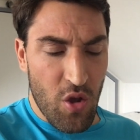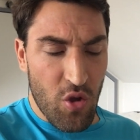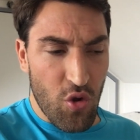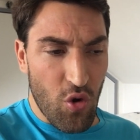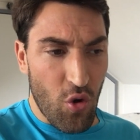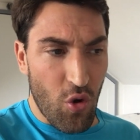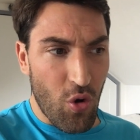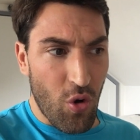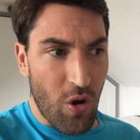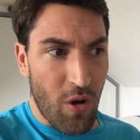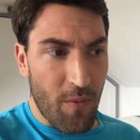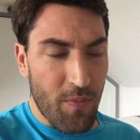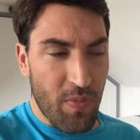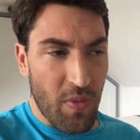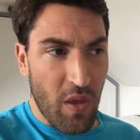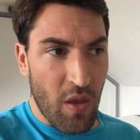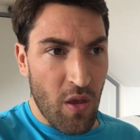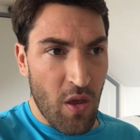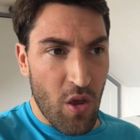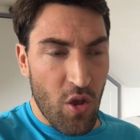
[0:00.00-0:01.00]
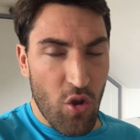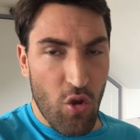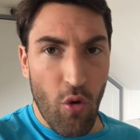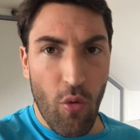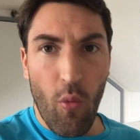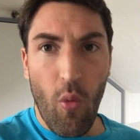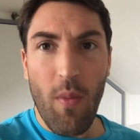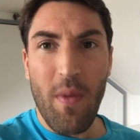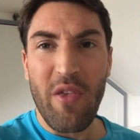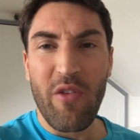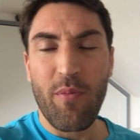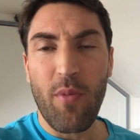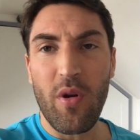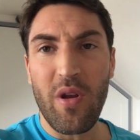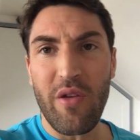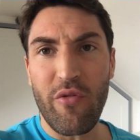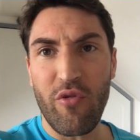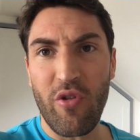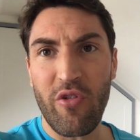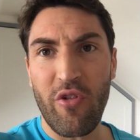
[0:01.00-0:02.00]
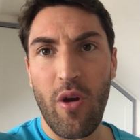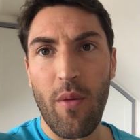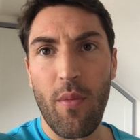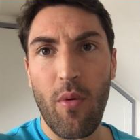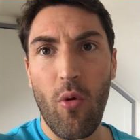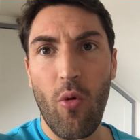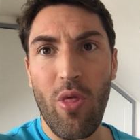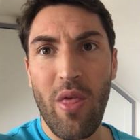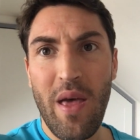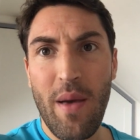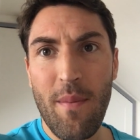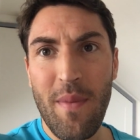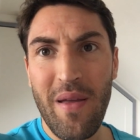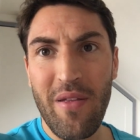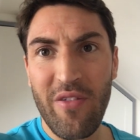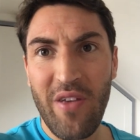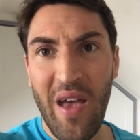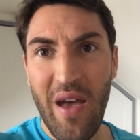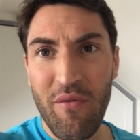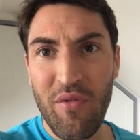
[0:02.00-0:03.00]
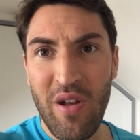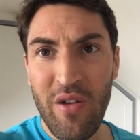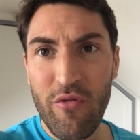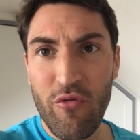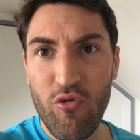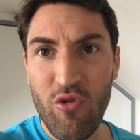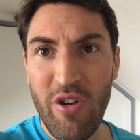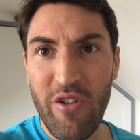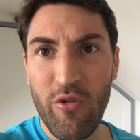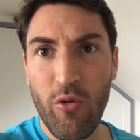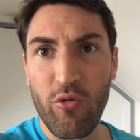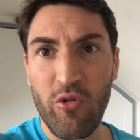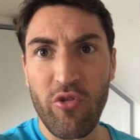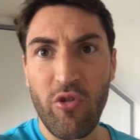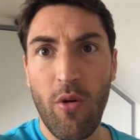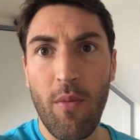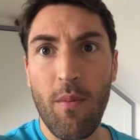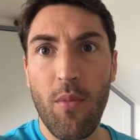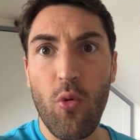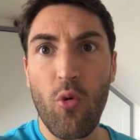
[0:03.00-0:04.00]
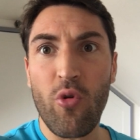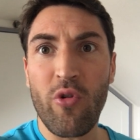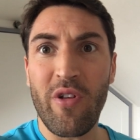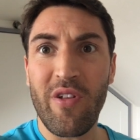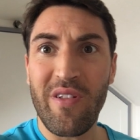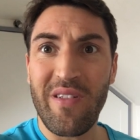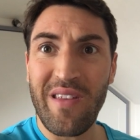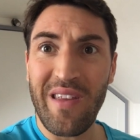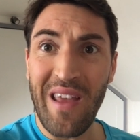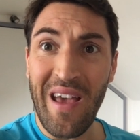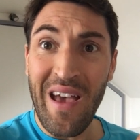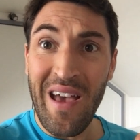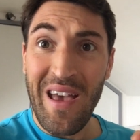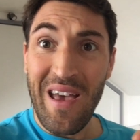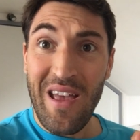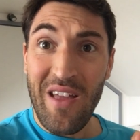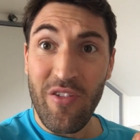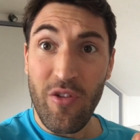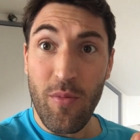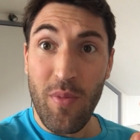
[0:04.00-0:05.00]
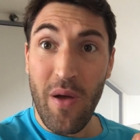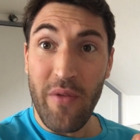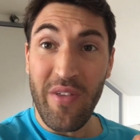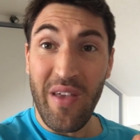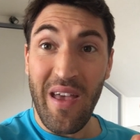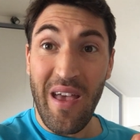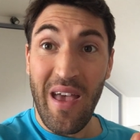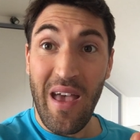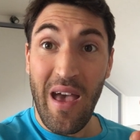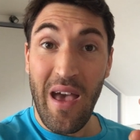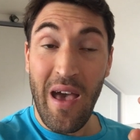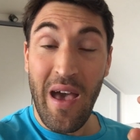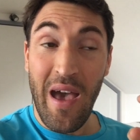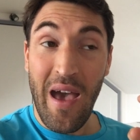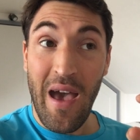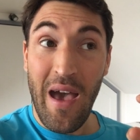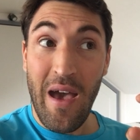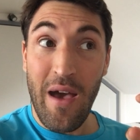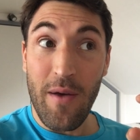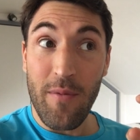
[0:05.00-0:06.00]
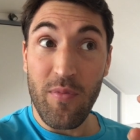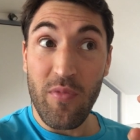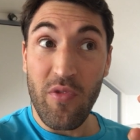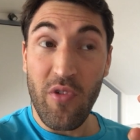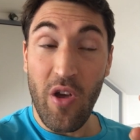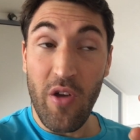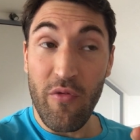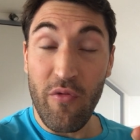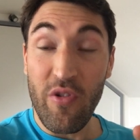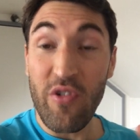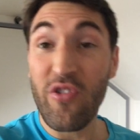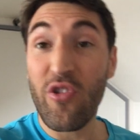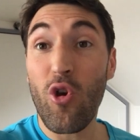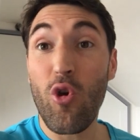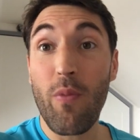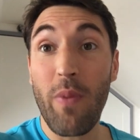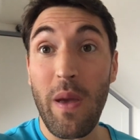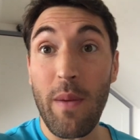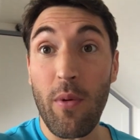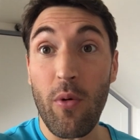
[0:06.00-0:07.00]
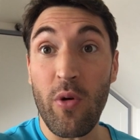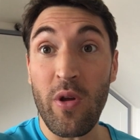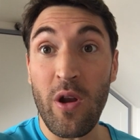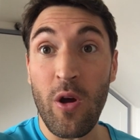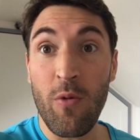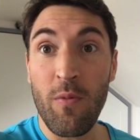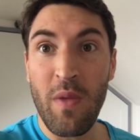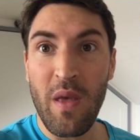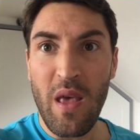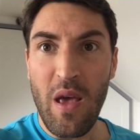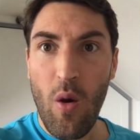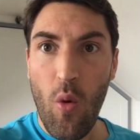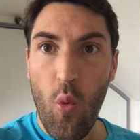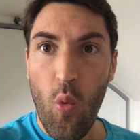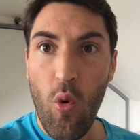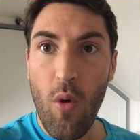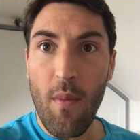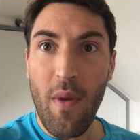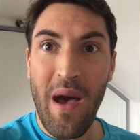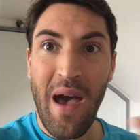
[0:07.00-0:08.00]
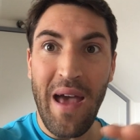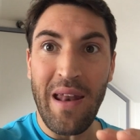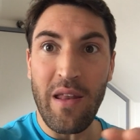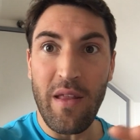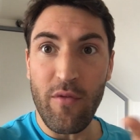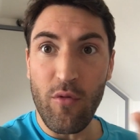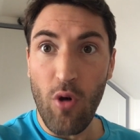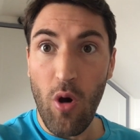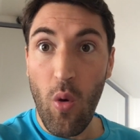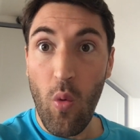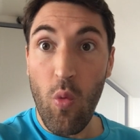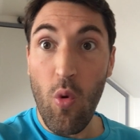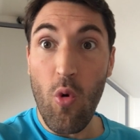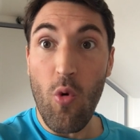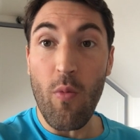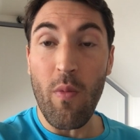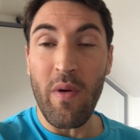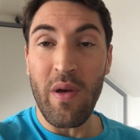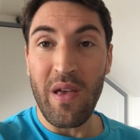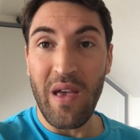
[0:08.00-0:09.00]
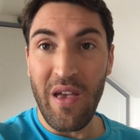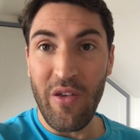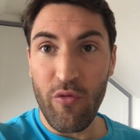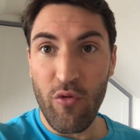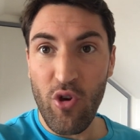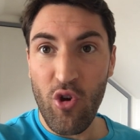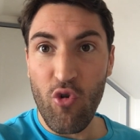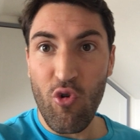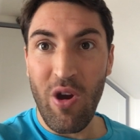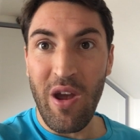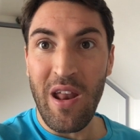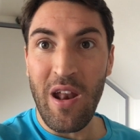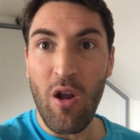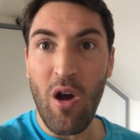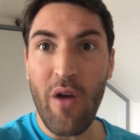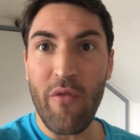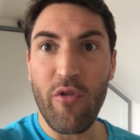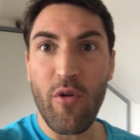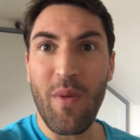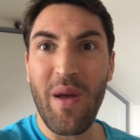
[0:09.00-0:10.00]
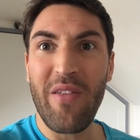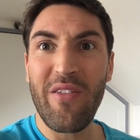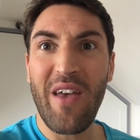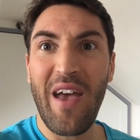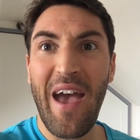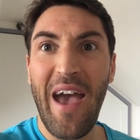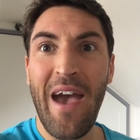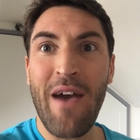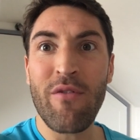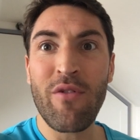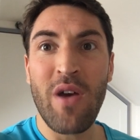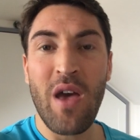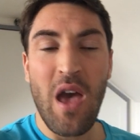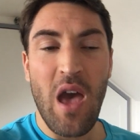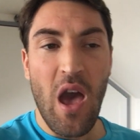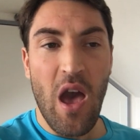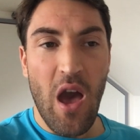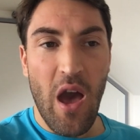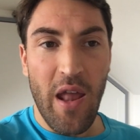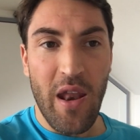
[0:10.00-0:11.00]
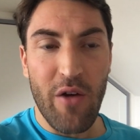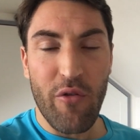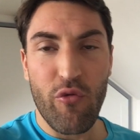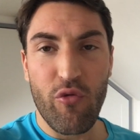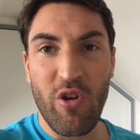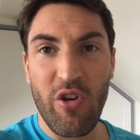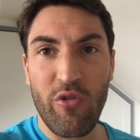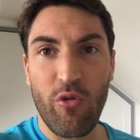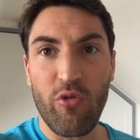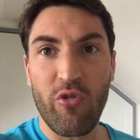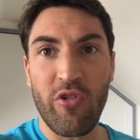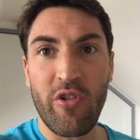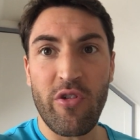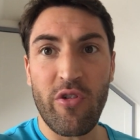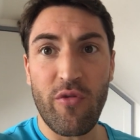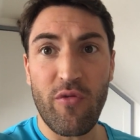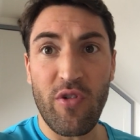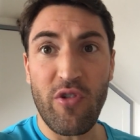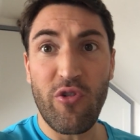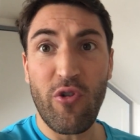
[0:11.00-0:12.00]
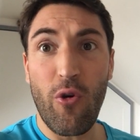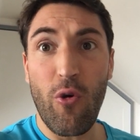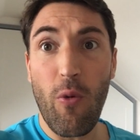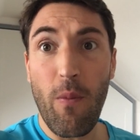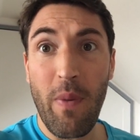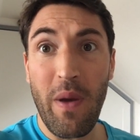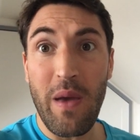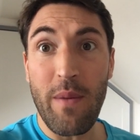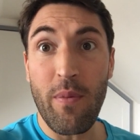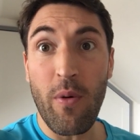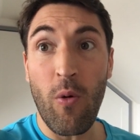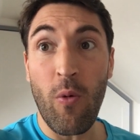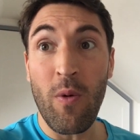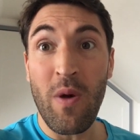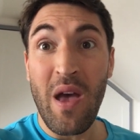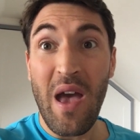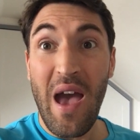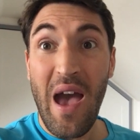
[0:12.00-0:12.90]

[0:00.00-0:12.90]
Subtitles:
Your women's body, for example, they're meant to have enough resources on board to be able to for two people, you know. Woman, they've got a womb, it's for creating life. You're meant to have enough resources for two people,